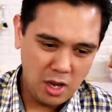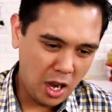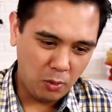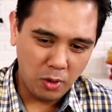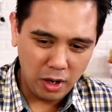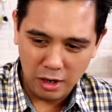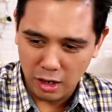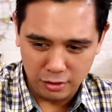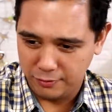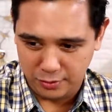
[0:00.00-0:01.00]
I want
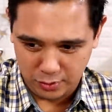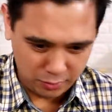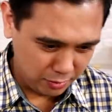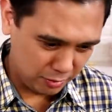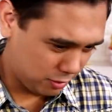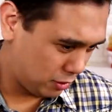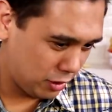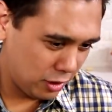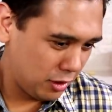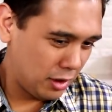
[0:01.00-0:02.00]
all of you.
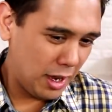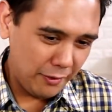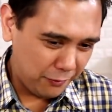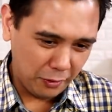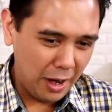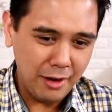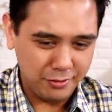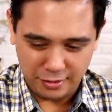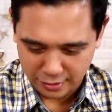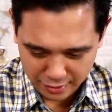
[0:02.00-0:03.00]

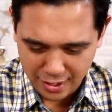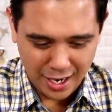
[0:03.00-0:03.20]
Forever.